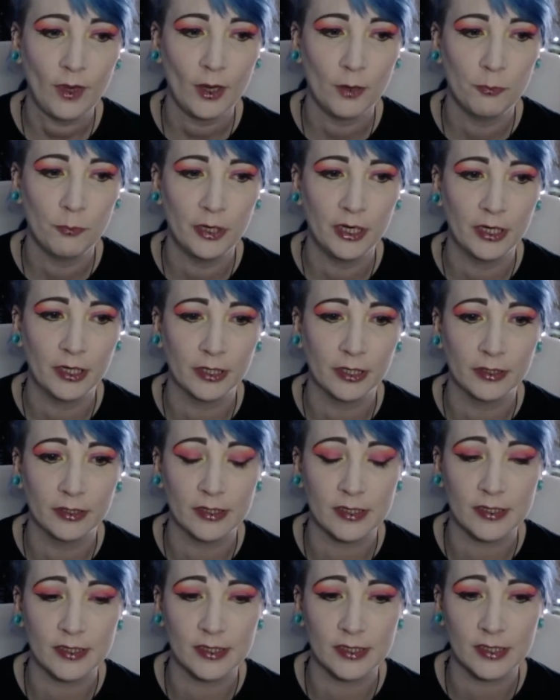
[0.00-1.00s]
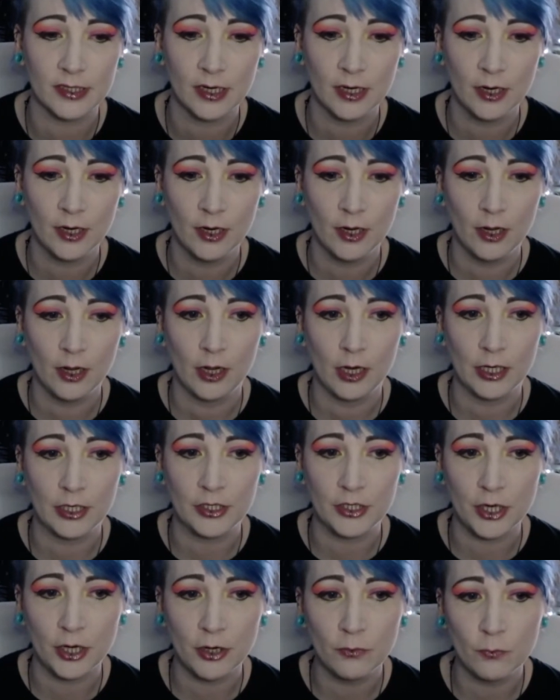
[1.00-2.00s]
because I
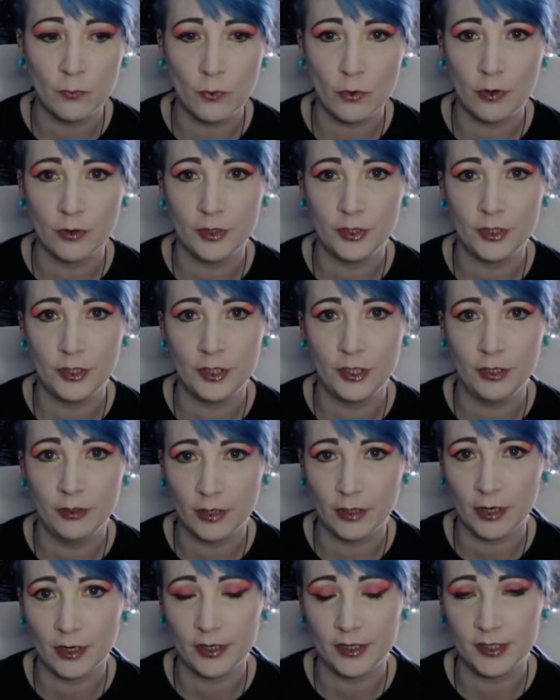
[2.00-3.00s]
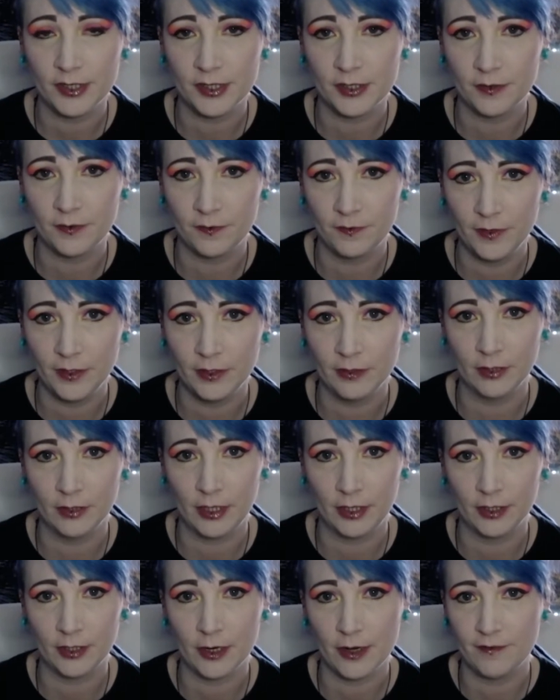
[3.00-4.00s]
don't want you guys to feel
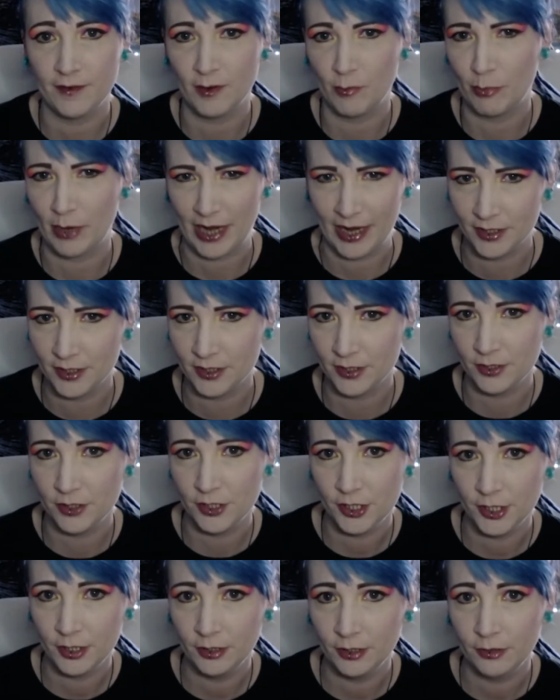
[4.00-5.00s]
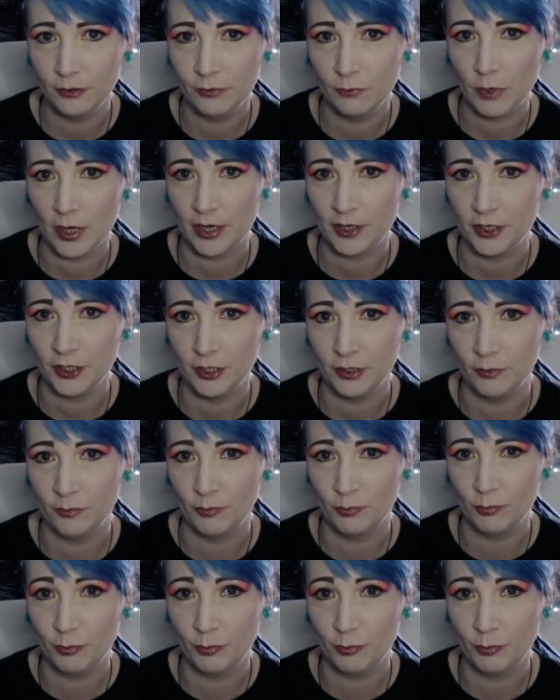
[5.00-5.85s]
like I've abandoned you when you